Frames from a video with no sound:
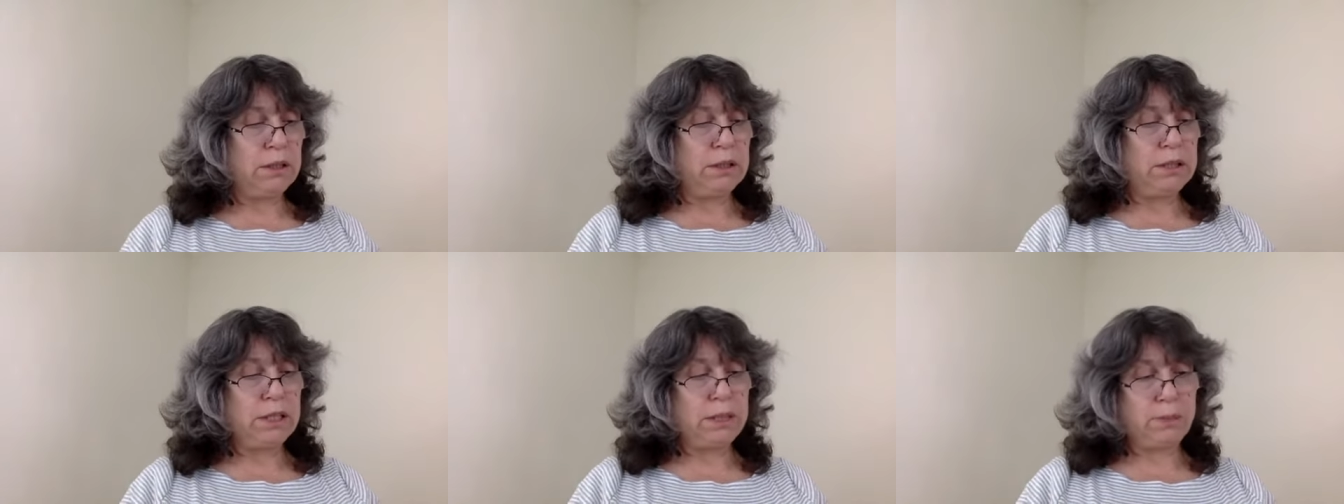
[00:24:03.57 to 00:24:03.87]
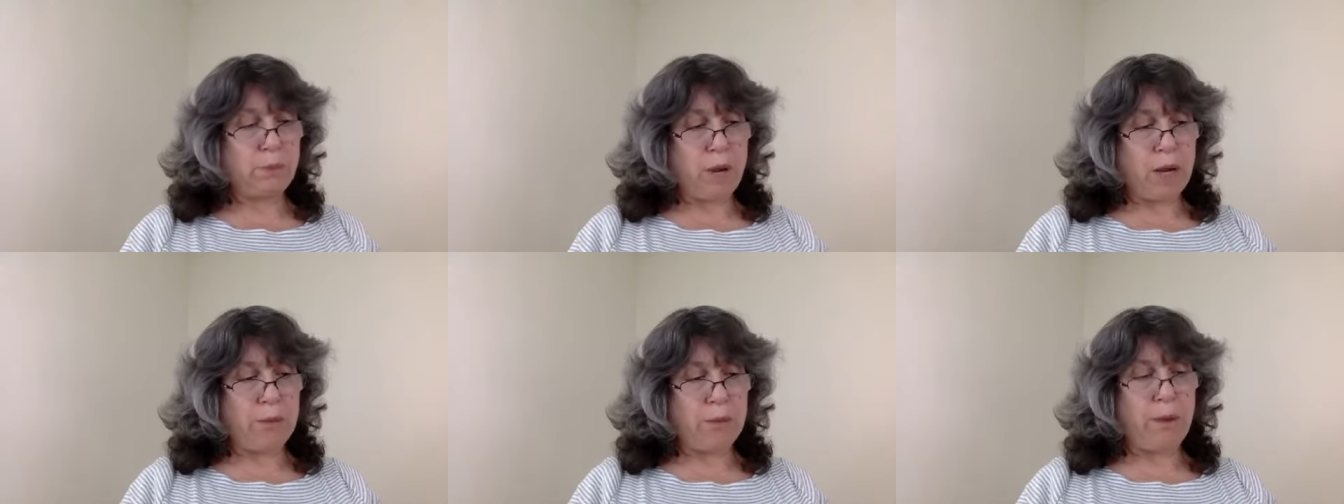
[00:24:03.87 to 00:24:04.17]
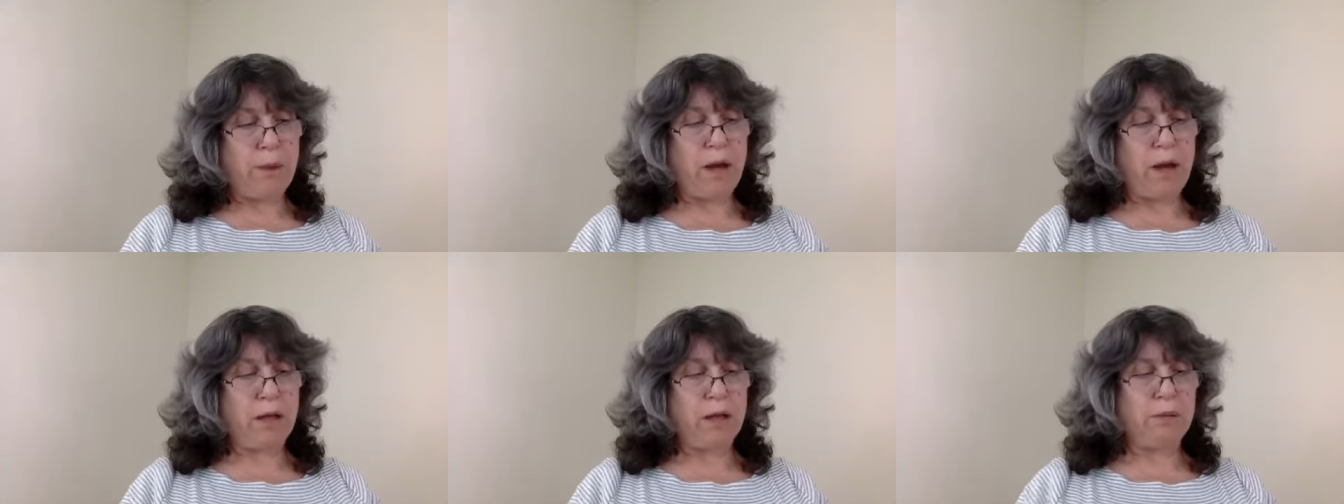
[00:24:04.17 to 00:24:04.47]
spray
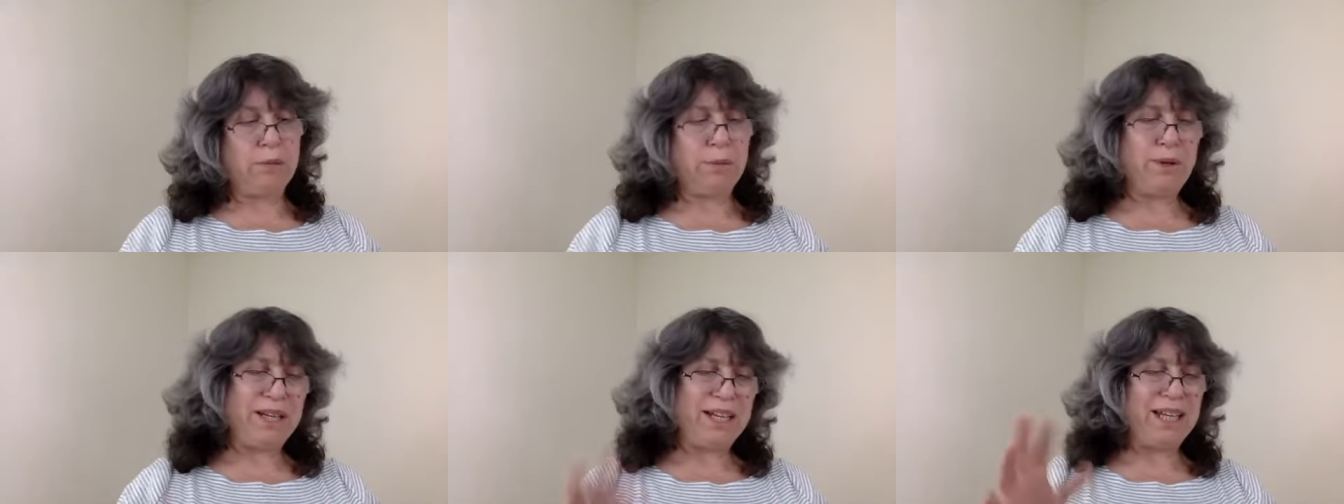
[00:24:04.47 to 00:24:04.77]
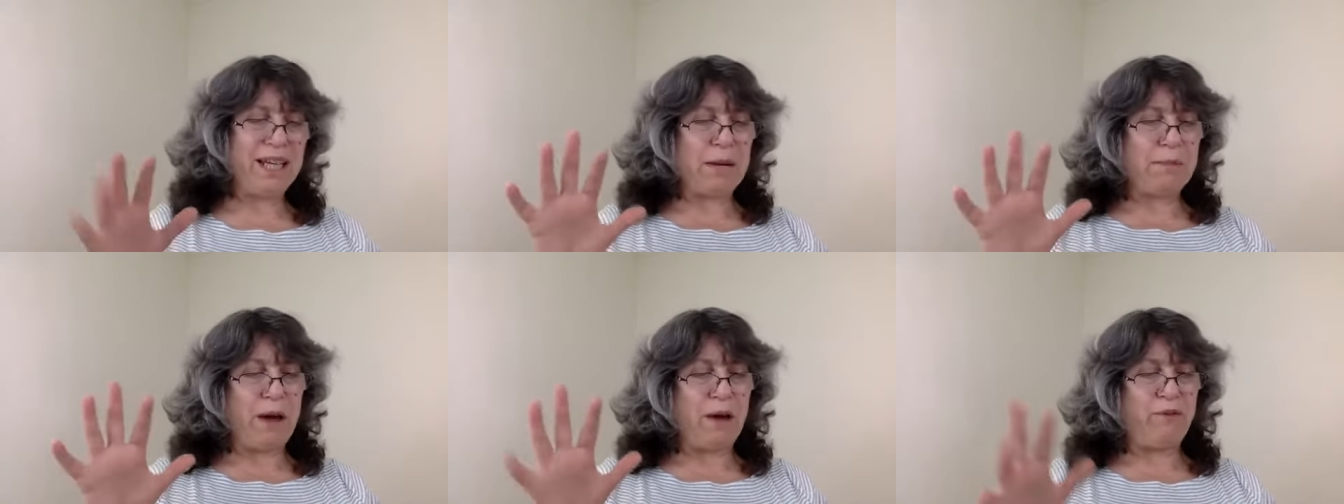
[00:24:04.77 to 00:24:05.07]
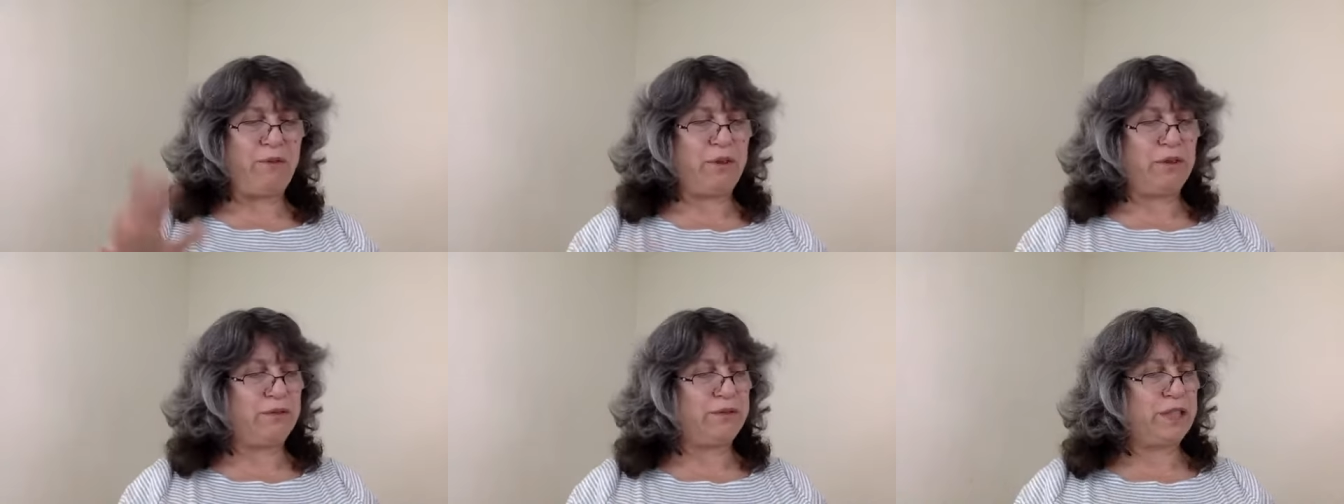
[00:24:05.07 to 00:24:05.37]
bottle, and putting in about
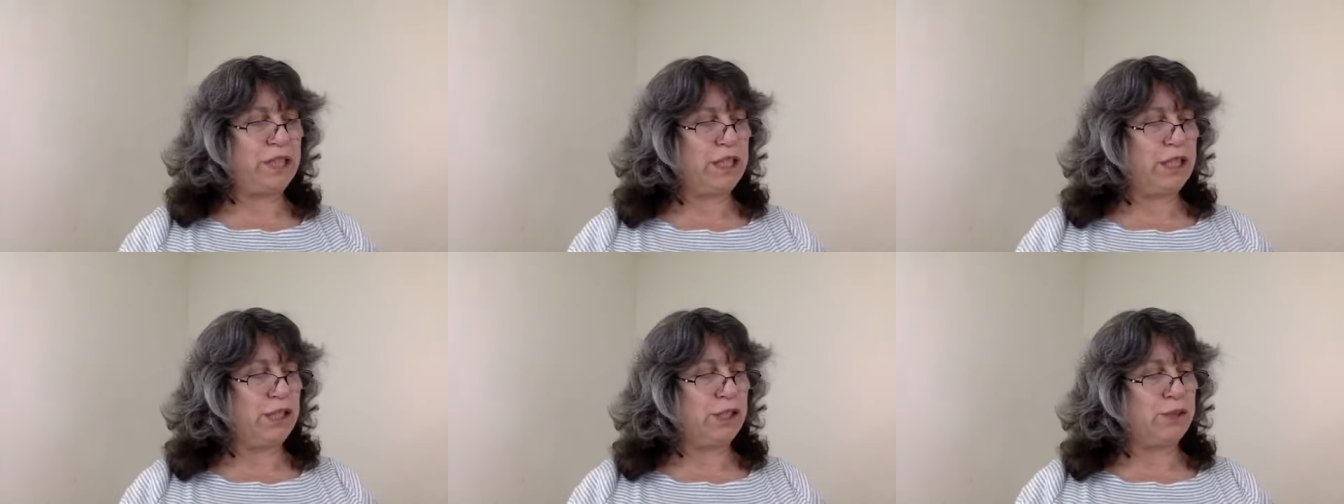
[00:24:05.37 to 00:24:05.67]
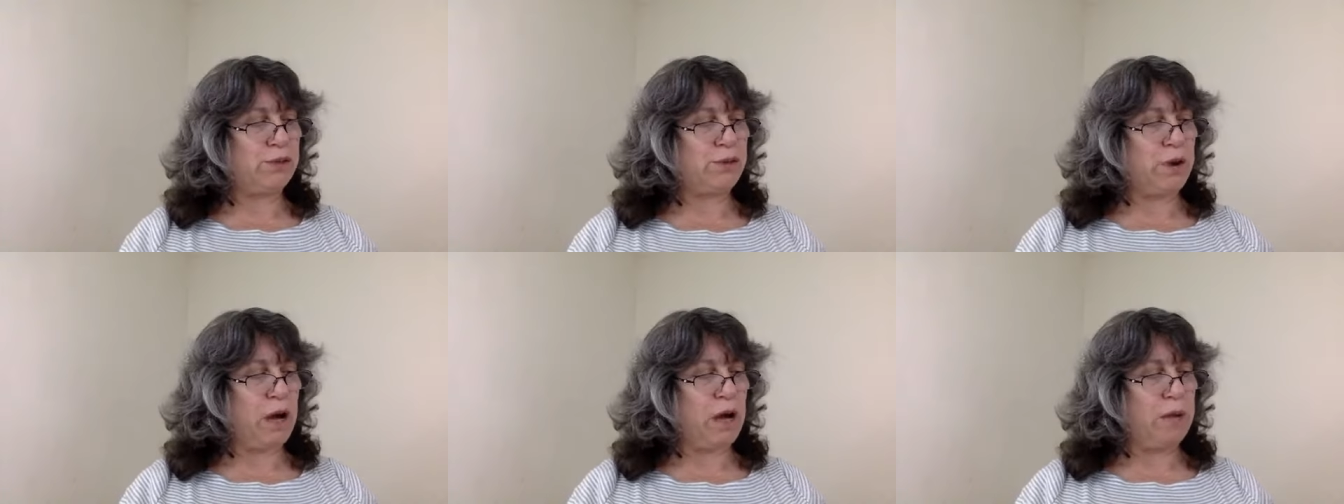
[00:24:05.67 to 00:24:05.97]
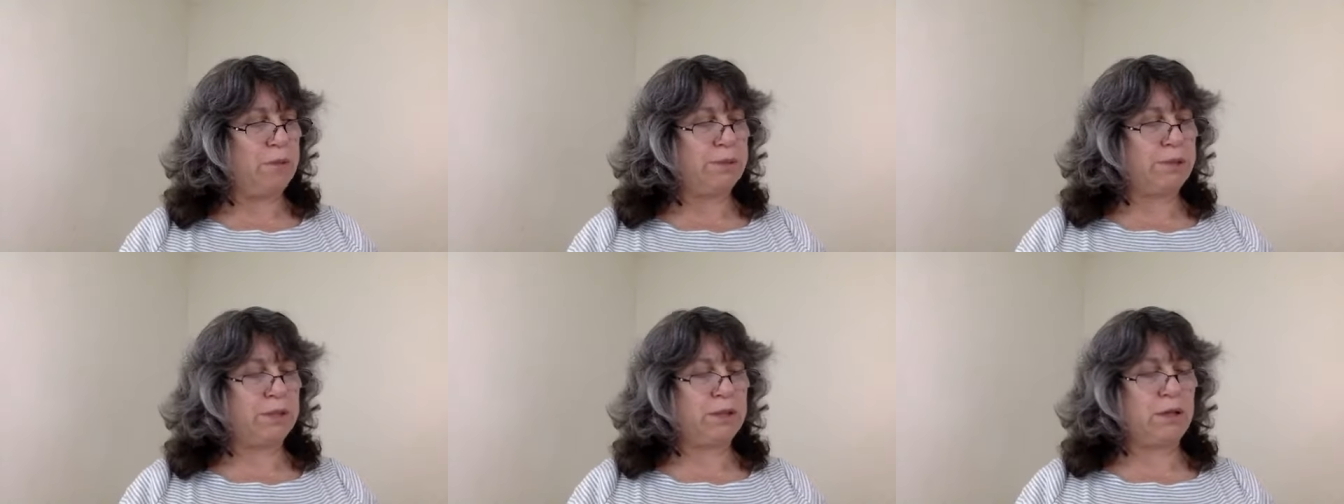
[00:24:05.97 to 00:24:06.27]
15 drops